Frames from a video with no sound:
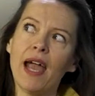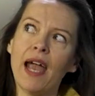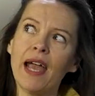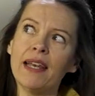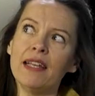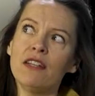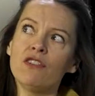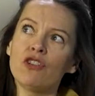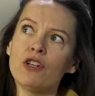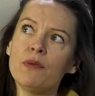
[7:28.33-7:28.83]

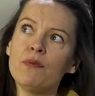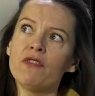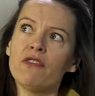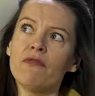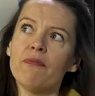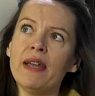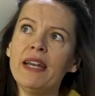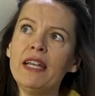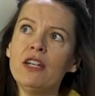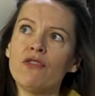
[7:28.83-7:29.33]
And in terms of
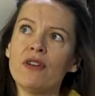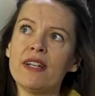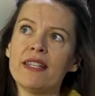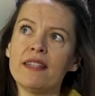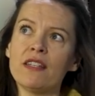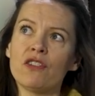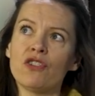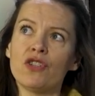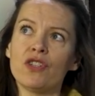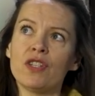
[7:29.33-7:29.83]
many
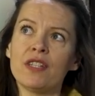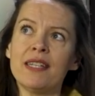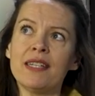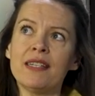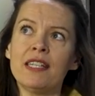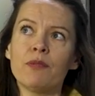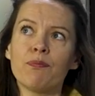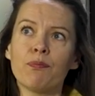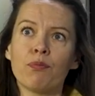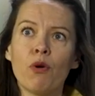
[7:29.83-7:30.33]
transitions,
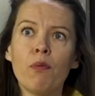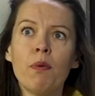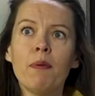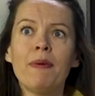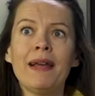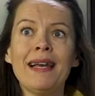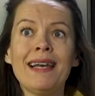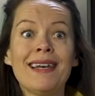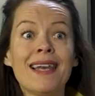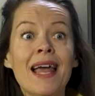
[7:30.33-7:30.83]
this is
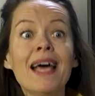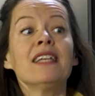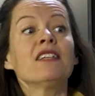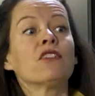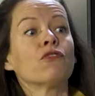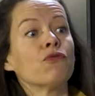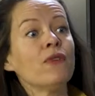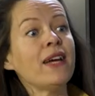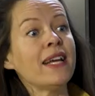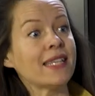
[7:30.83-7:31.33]
probably
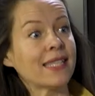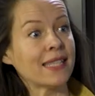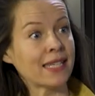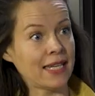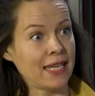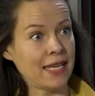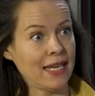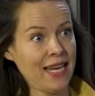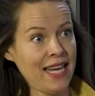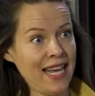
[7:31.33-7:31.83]
less
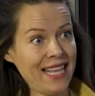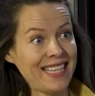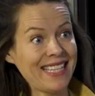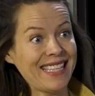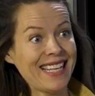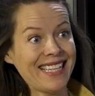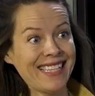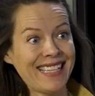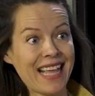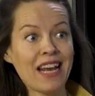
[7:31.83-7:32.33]
risk in the
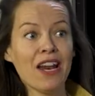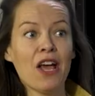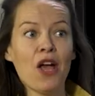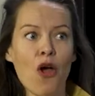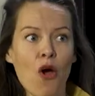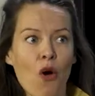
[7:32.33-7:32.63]
sense that